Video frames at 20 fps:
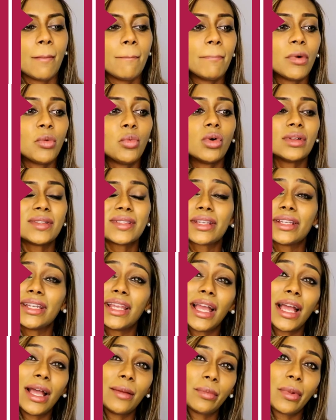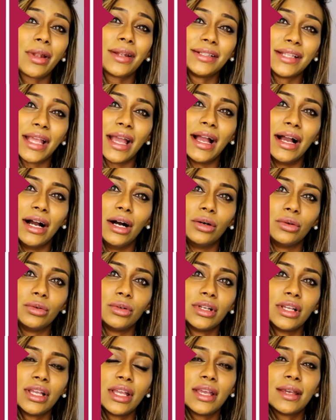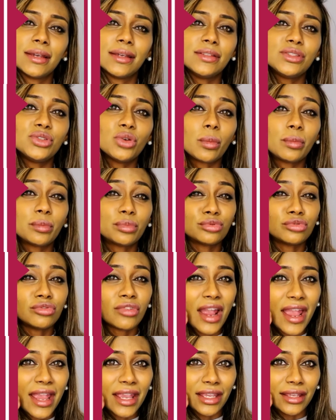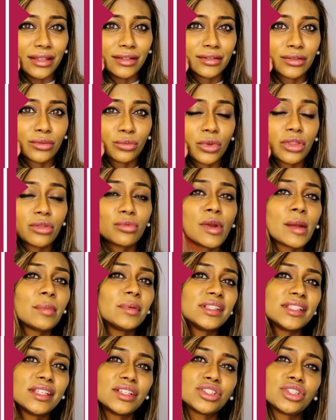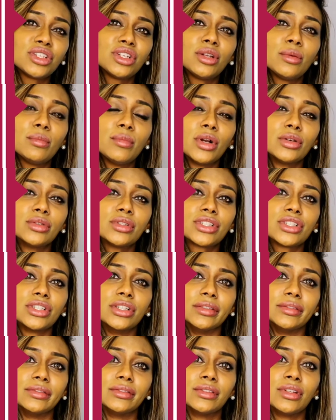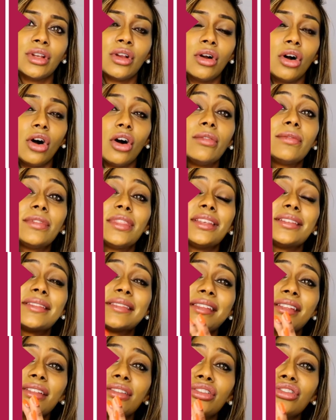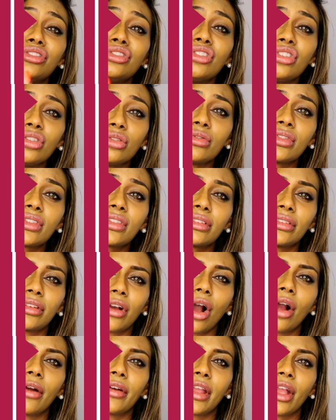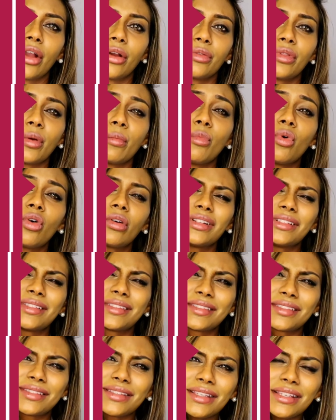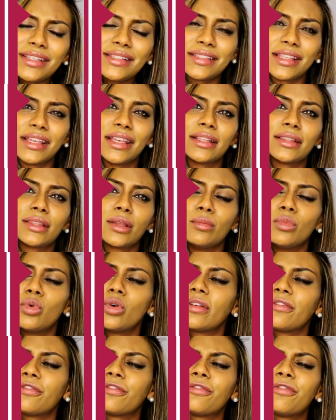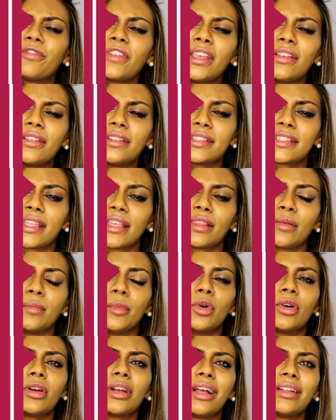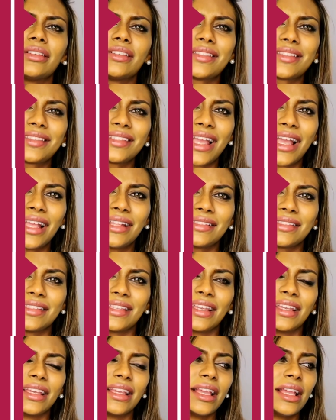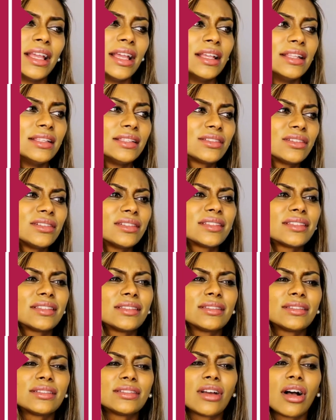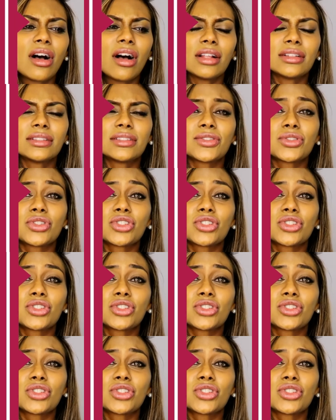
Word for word: But what's going to happen now is your brain, with repetition and emotion of this new scenario, the more it sees it, the more it feels it, the more it understands it, it's going to start to